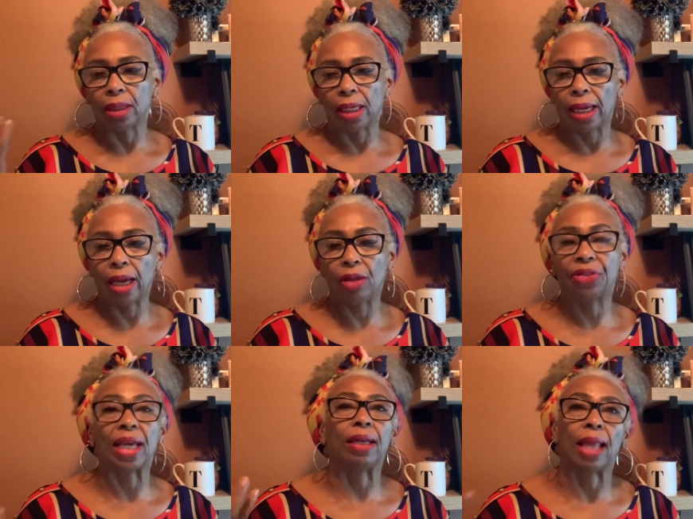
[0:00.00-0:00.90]

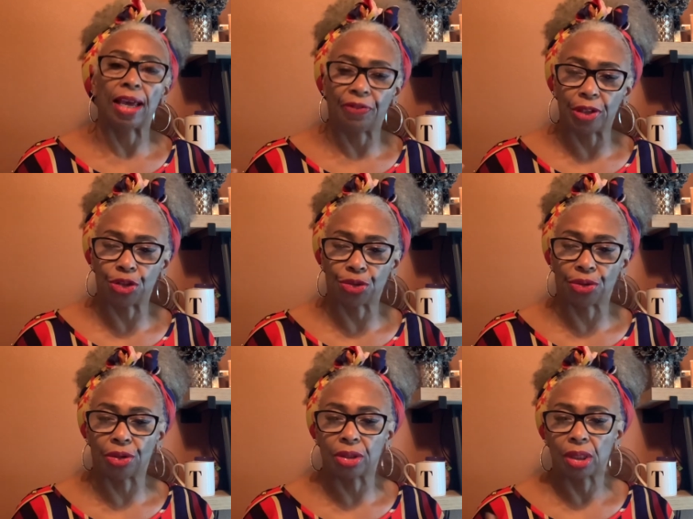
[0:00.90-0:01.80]
health and life
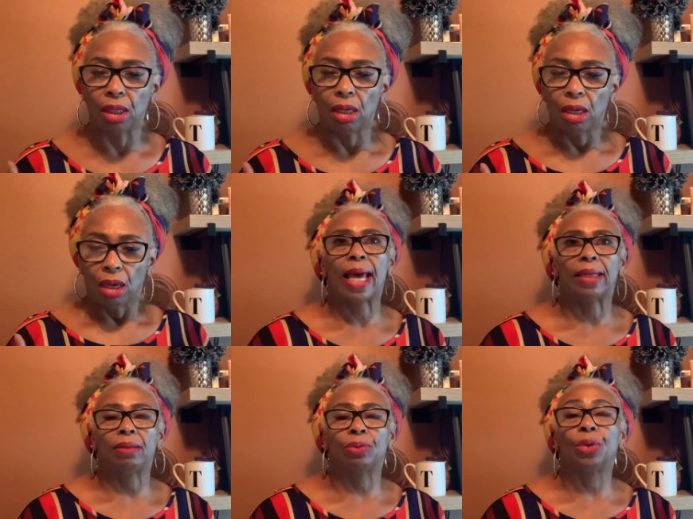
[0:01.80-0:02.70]
insurance.
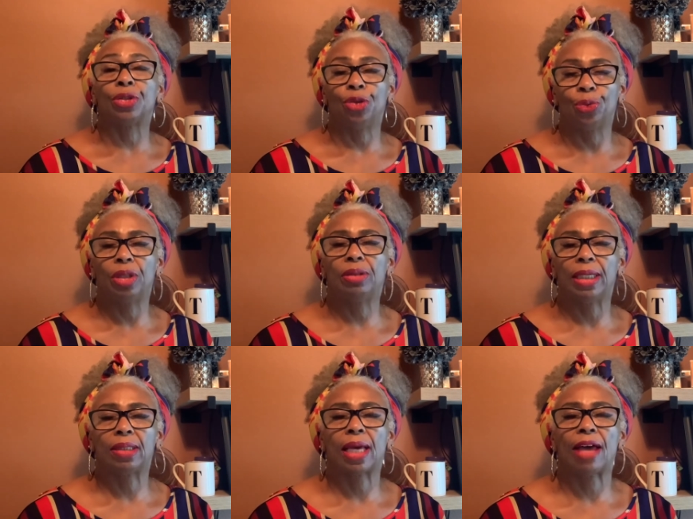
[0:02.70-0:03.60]
Well, you will
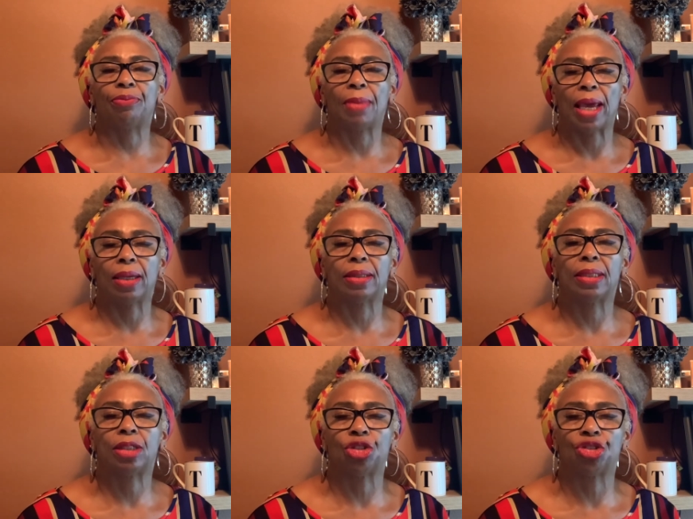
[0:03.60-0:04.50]
need to have made a
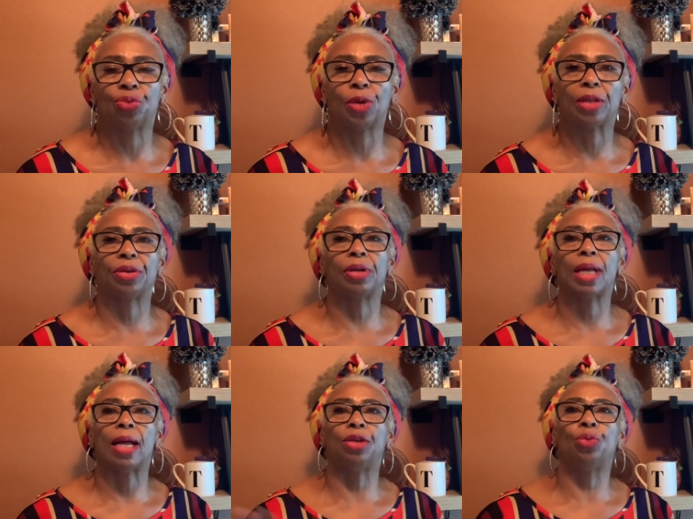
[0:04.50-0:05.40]
decision whether or
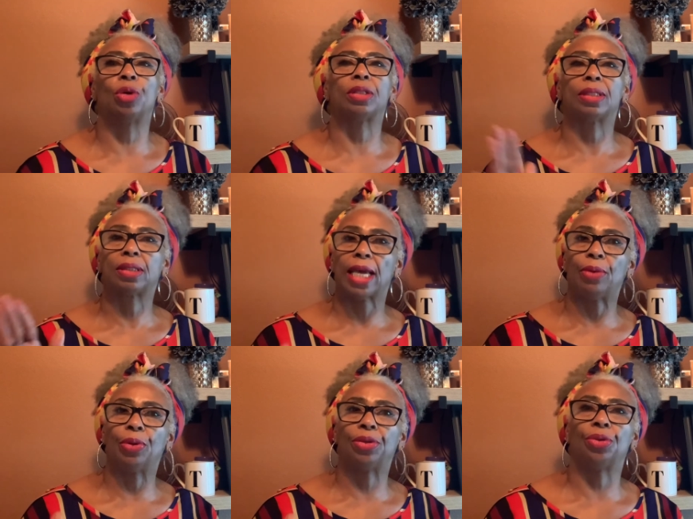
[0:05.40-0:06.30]
not you want to stay
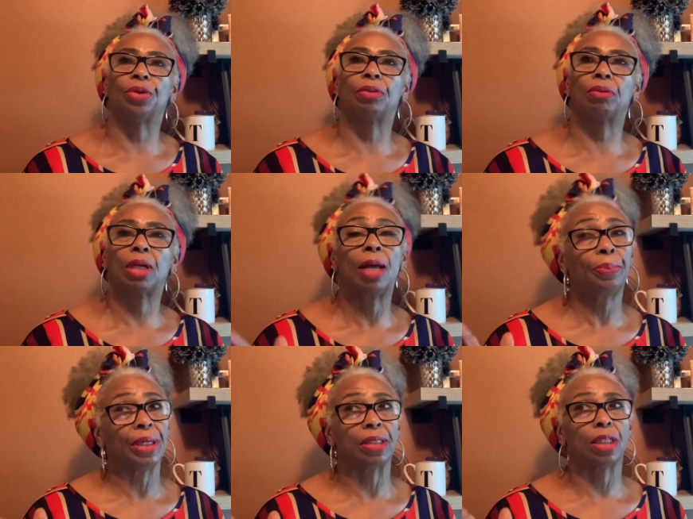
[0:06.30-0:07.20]
with your
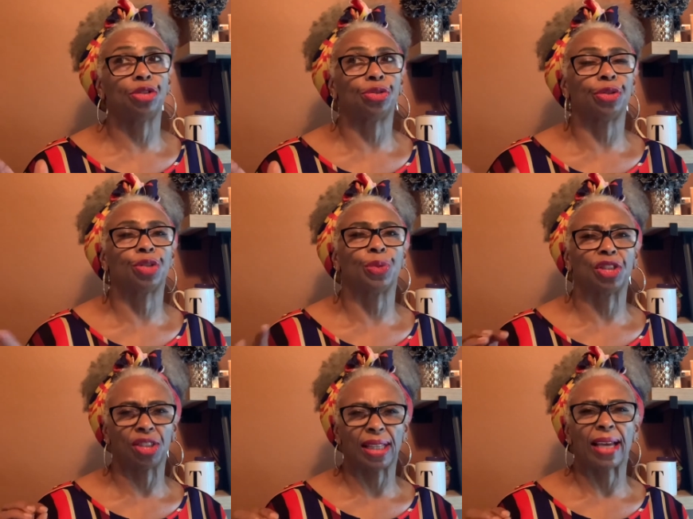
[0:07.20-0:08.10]
company's insurance,
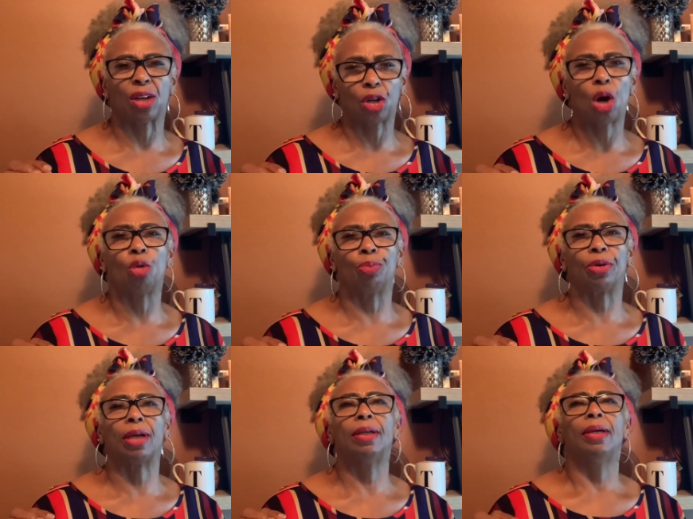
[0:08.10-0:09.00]
which is like a
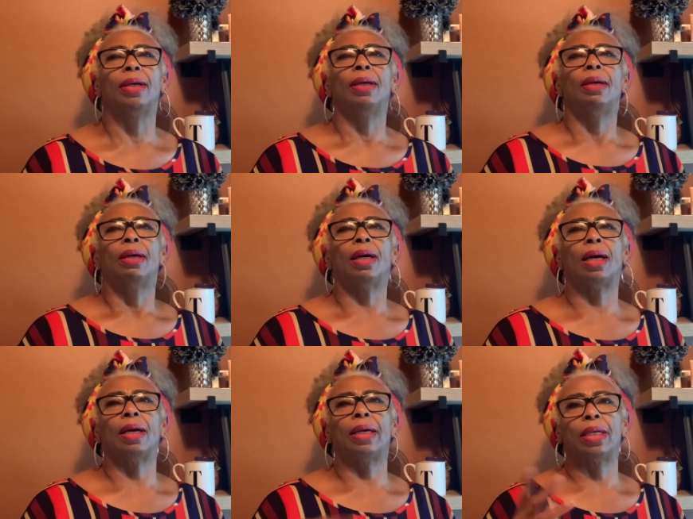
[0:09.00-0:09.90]
COBRA
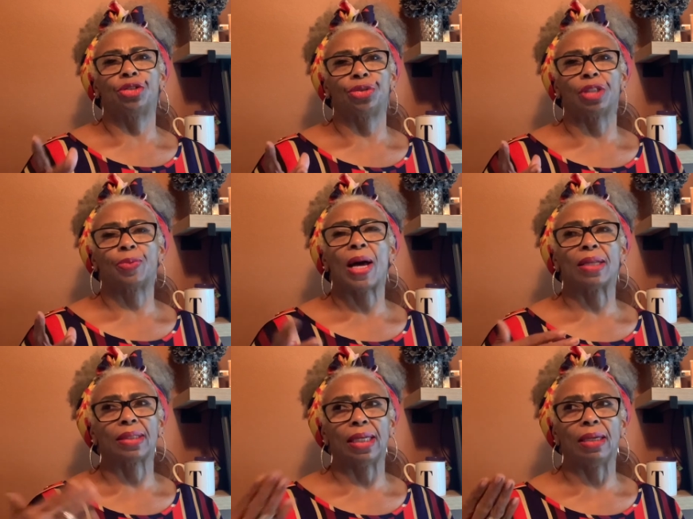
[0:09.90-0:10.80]
uh, insurance
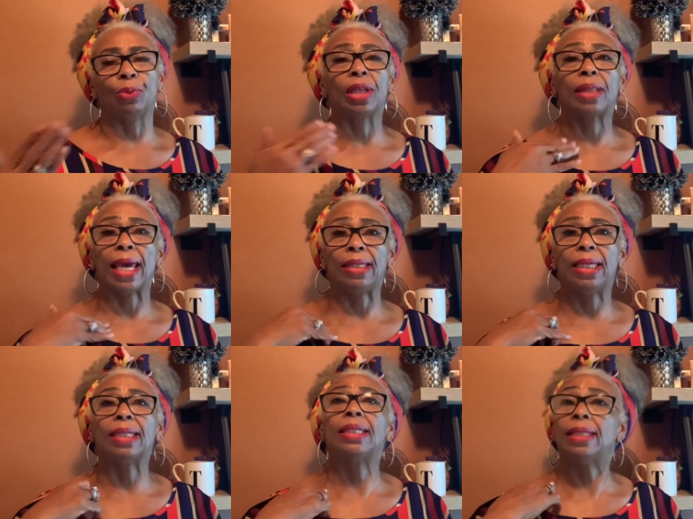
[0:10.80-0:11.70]
policy. With
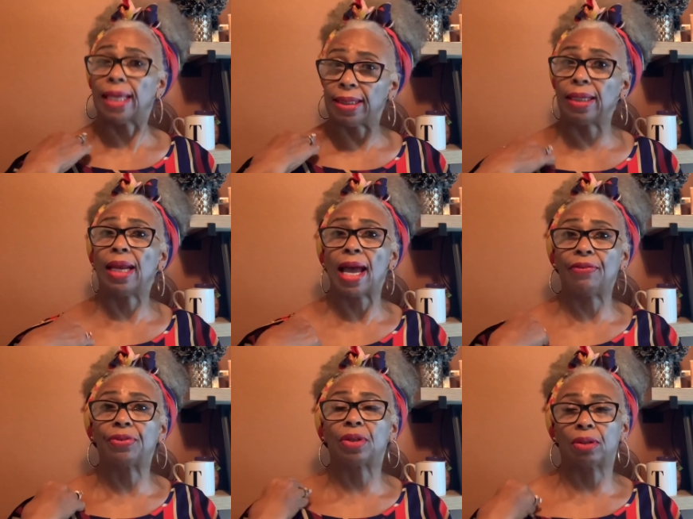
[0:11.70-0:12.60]
AT&T, they did
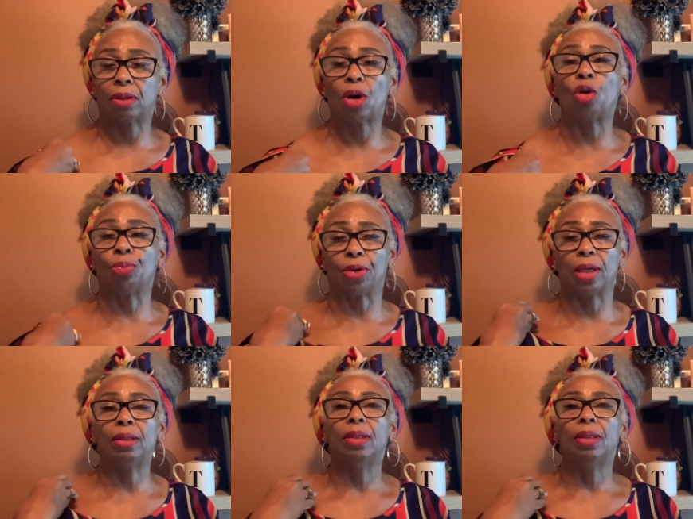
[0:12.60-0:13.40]
have COBRA.